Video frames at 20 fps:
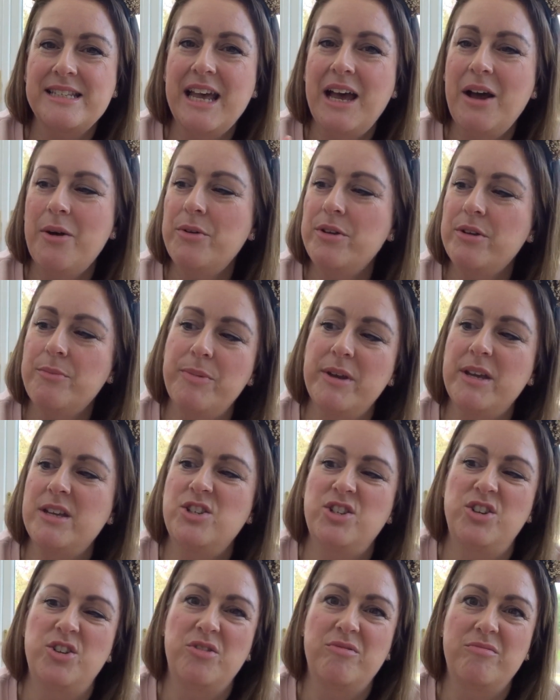out, because
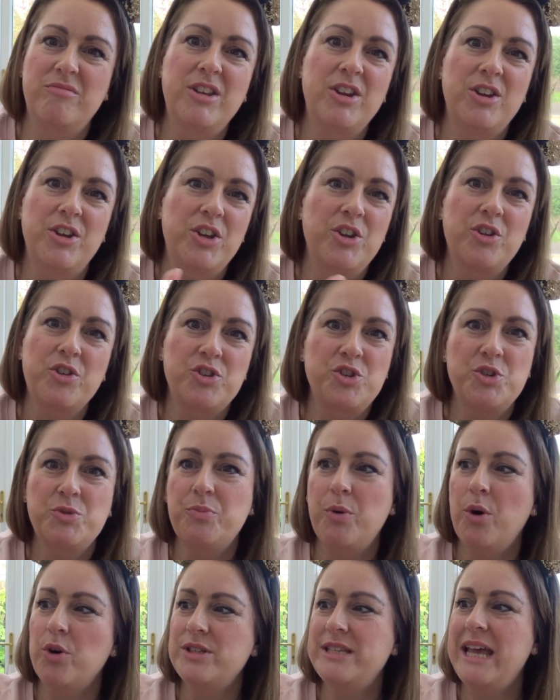you're not just
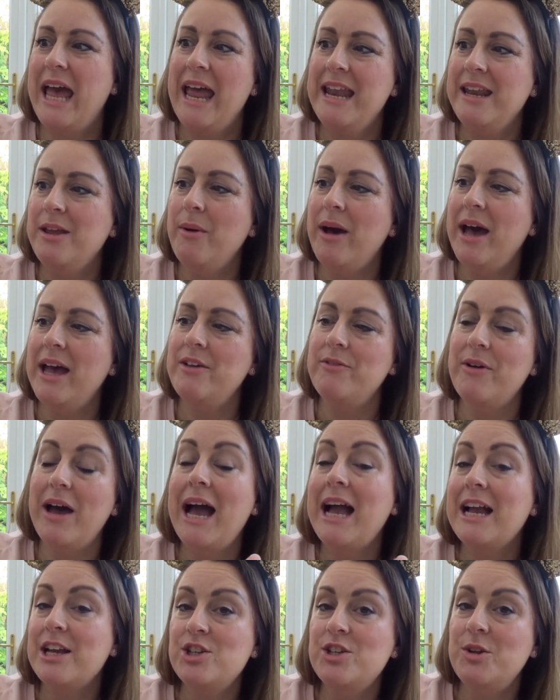bought it anywhere, you've
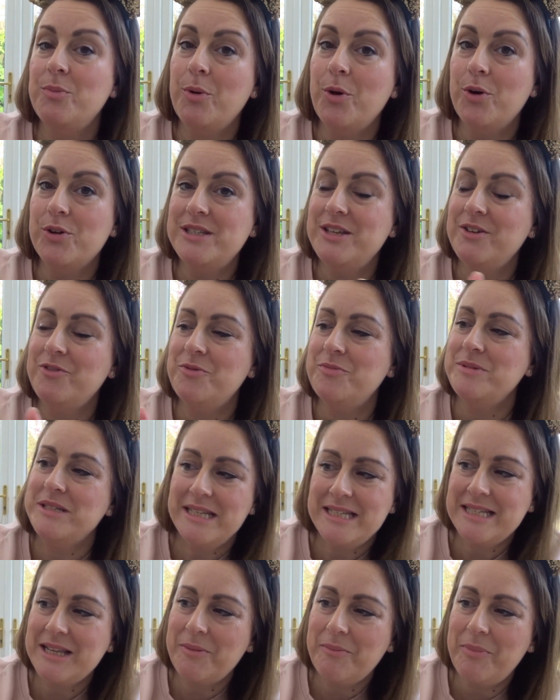actually bought it from
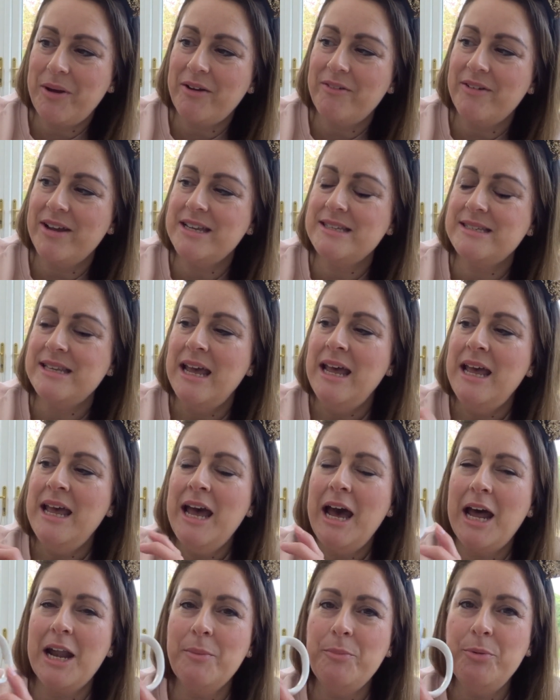Disneyland Paris.
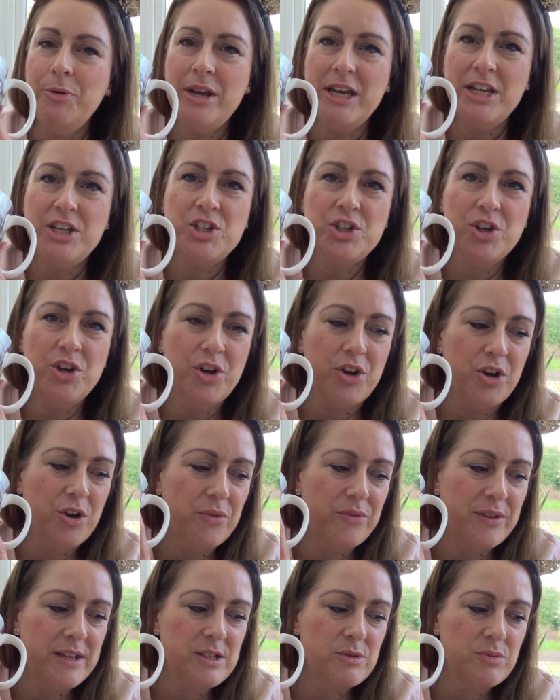And I'm pretty sure
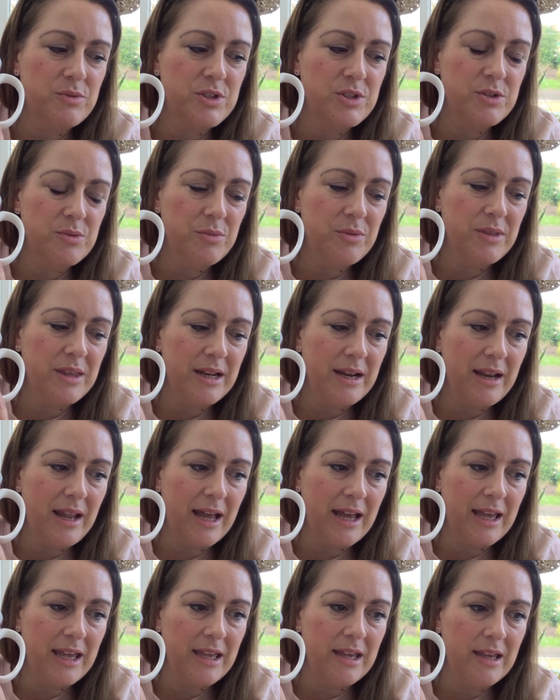this was something
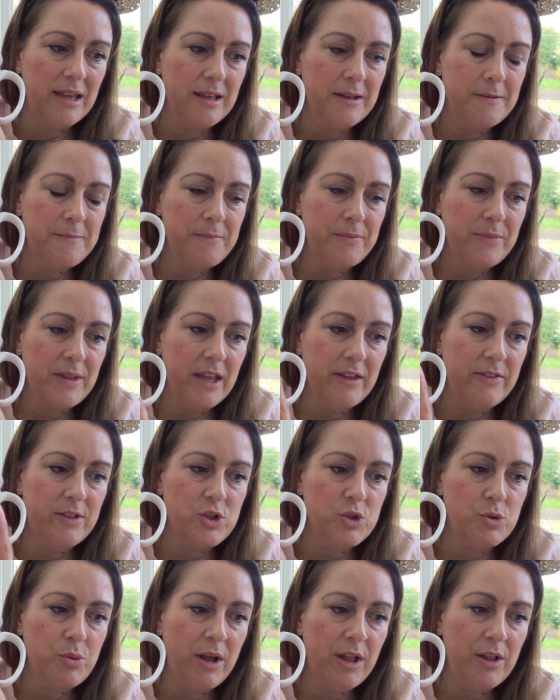like either
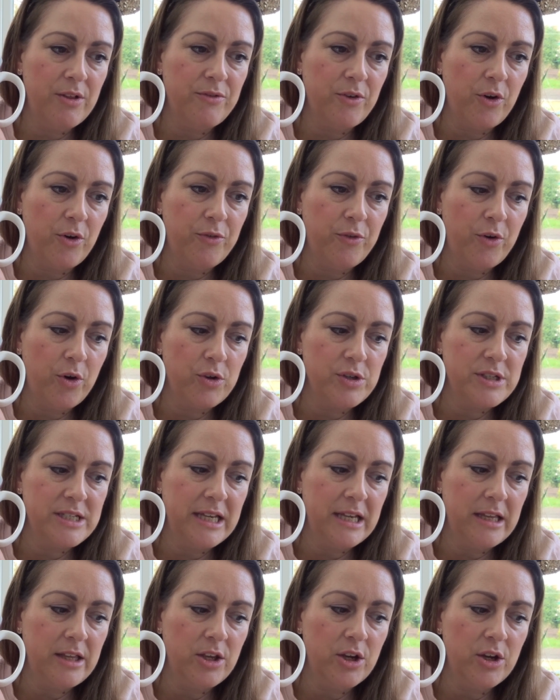12 or
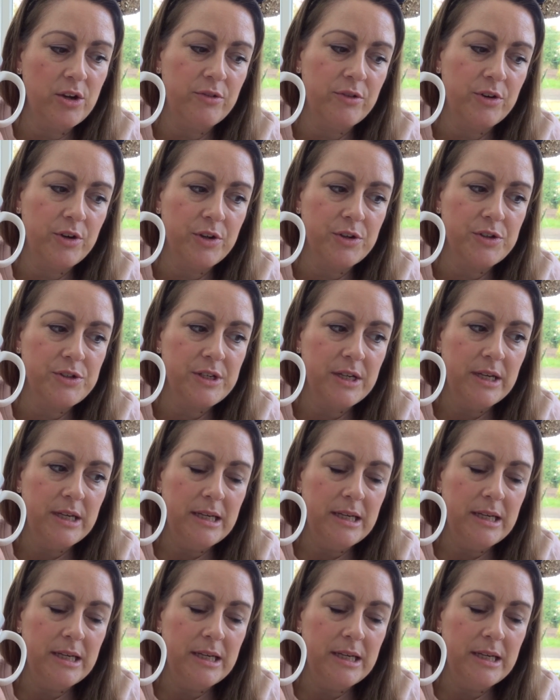14 euros.